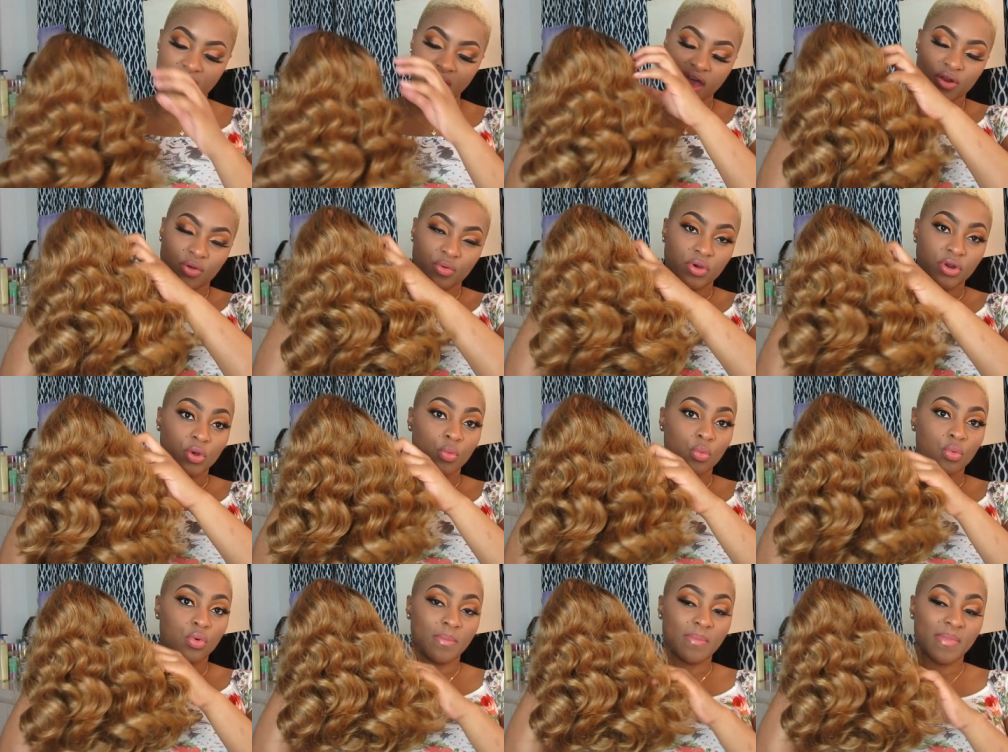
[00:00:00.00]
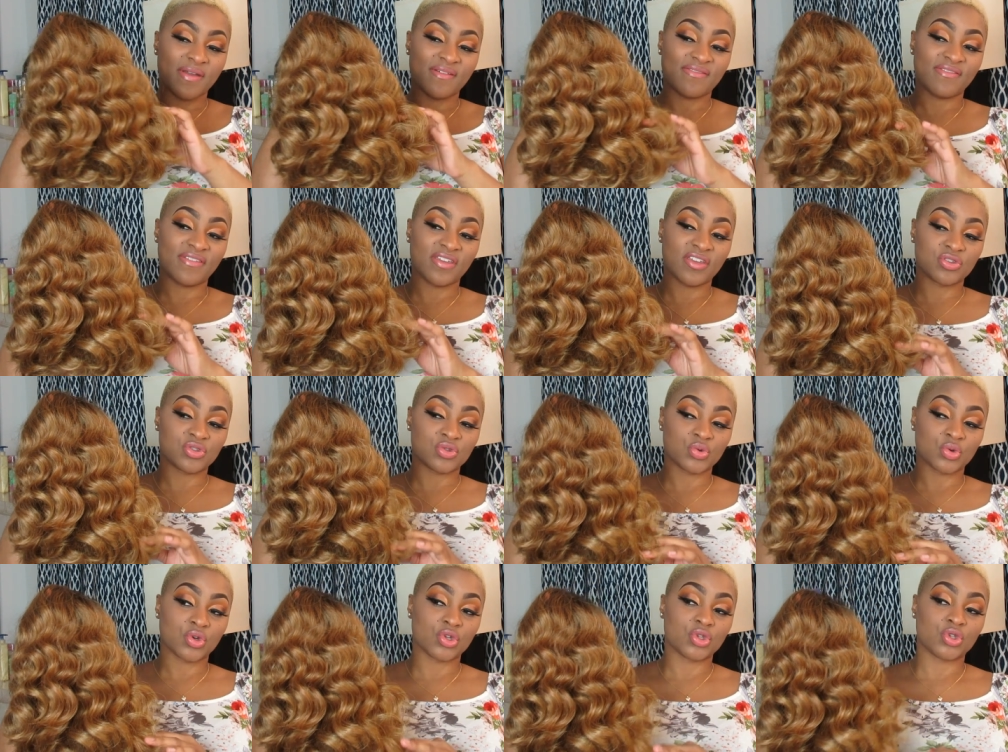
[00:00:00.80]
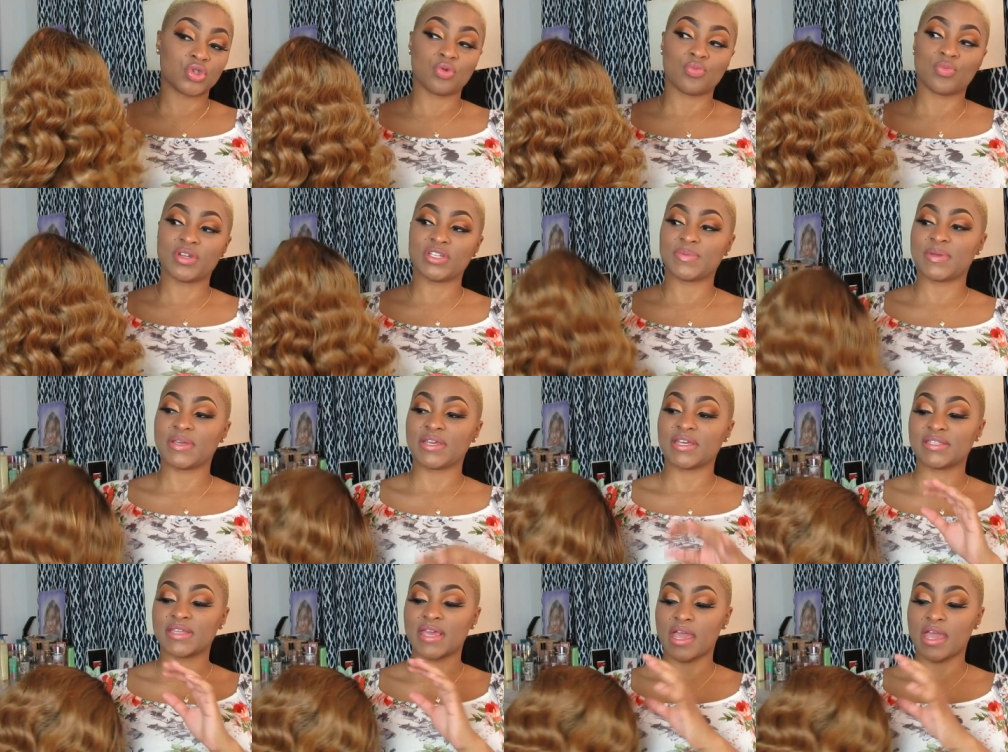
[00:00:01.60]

I don't want to rub my fingers through her too much because